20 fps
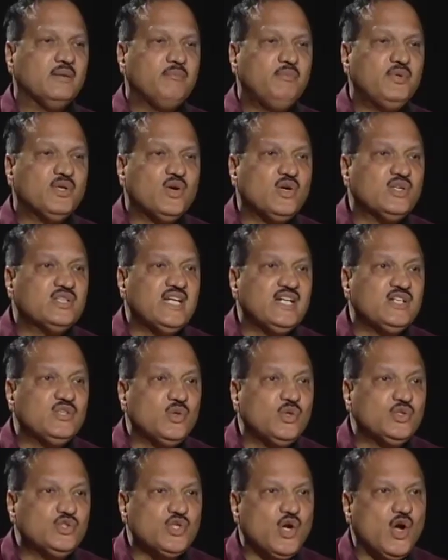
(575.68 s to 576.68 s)
Because they had
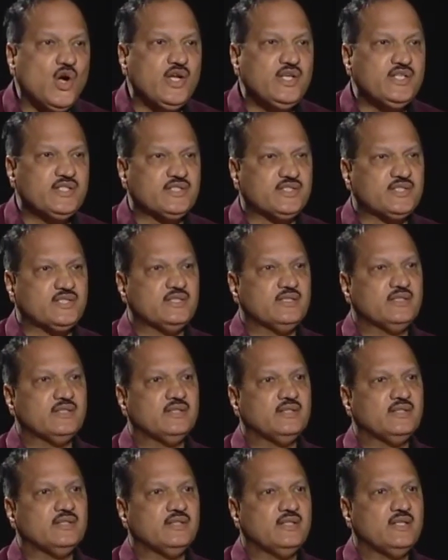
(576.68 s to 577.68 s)
no choice.
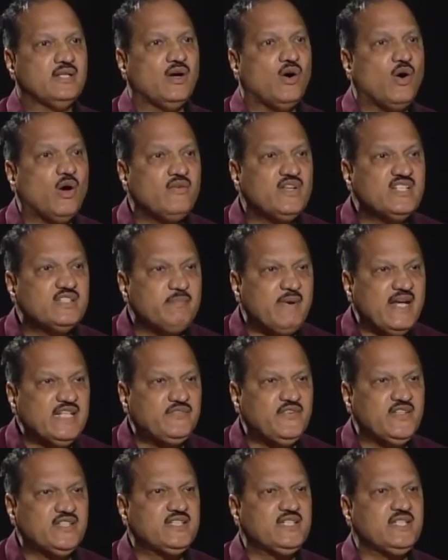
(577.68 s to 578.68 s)
Always
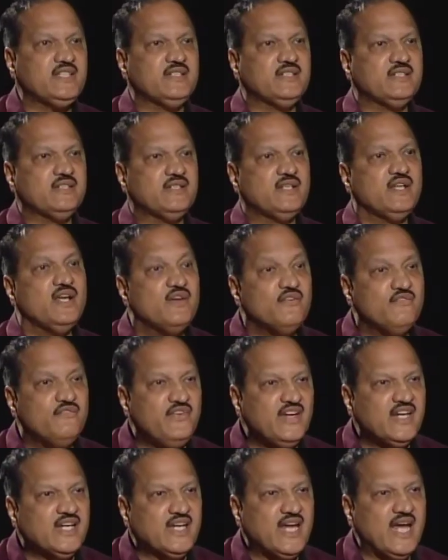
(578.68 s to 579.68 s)
match fixing,
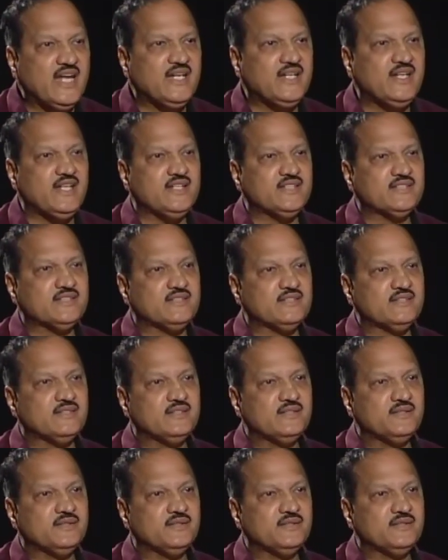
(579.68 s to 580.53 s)
weak candidates.